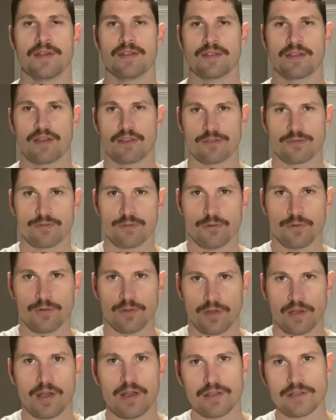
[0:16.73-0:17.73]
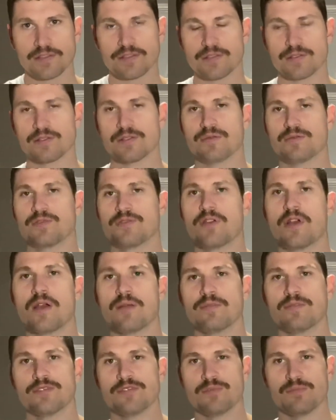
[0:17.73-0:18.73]
Thanks for all the likes and
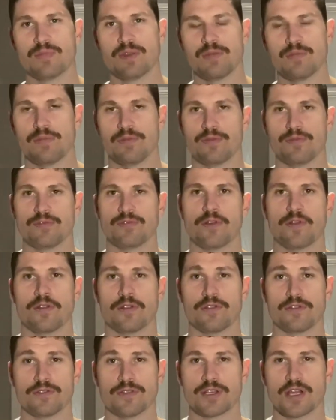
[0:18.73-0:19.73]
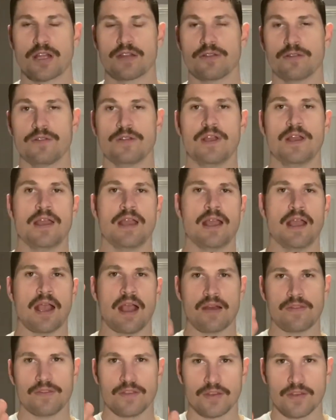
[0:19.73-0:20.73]
subscribers and people who follow the channel
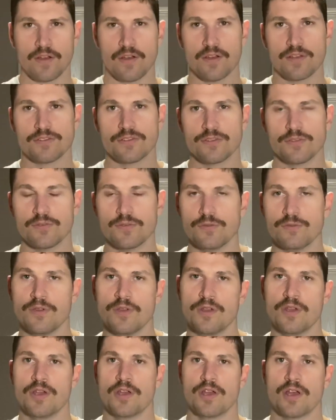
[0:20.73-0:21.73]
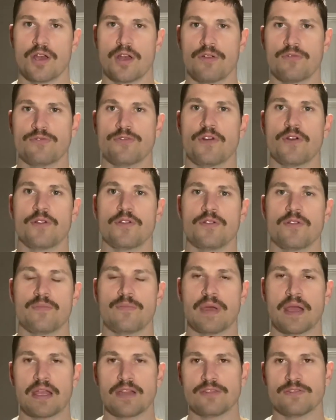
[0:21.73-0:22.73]
and the guys who follow the
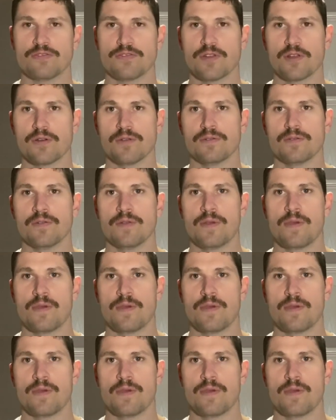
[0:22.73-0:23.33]
Patreon